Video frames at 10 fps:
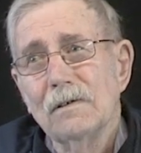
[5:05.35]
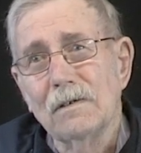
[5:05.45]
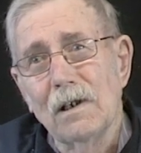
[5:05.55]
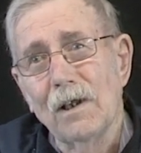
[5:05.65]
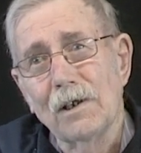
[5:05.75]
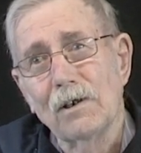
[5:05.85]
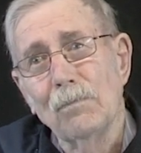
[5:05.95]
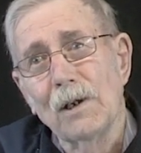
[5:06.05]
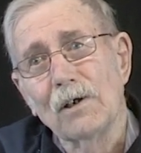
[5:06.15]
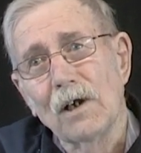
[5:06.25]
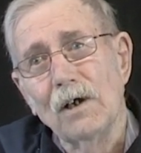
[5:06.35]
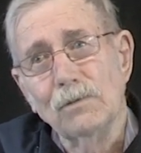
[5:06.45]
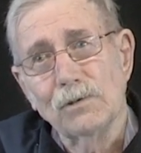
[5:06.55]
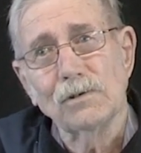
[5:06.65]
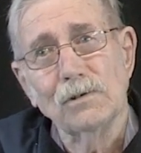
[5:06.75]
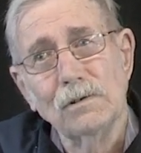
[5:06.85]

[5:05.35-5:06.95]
They like a bigger house.